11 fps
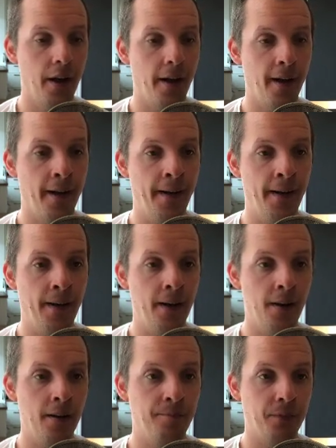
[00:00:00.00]

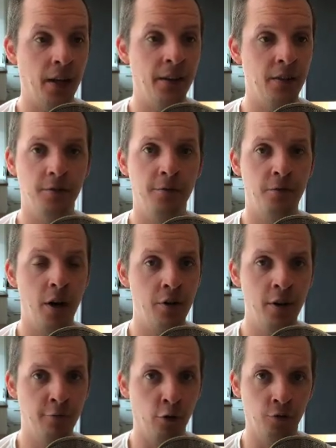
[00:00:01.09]
and it's very
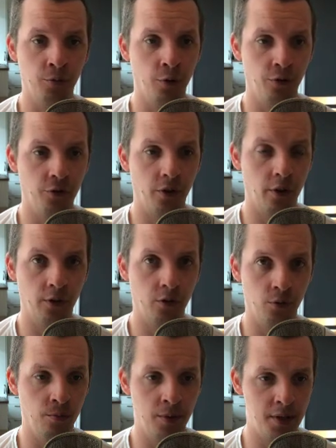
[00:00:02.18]
vulnerable
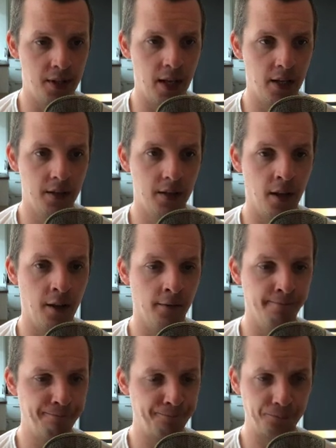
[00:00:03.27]
to mistakes
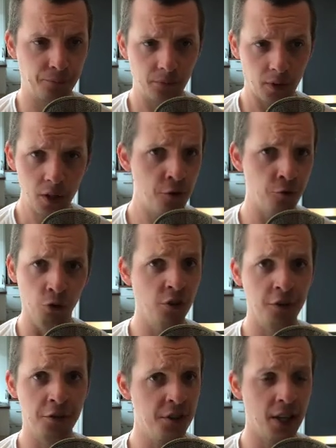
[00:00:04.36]
and not
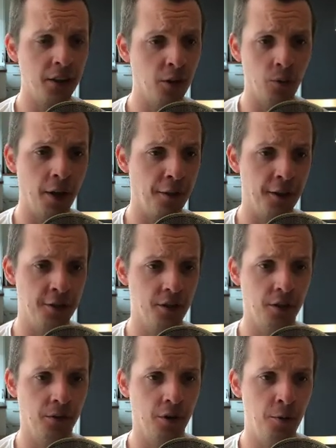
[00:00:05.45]
understanding why things
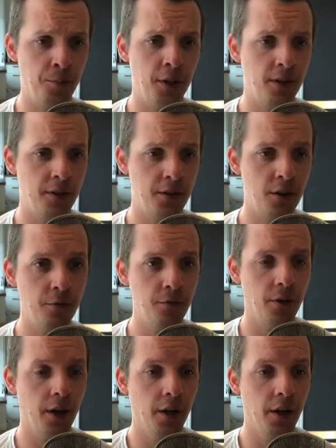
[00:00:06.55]
don't update and stuff.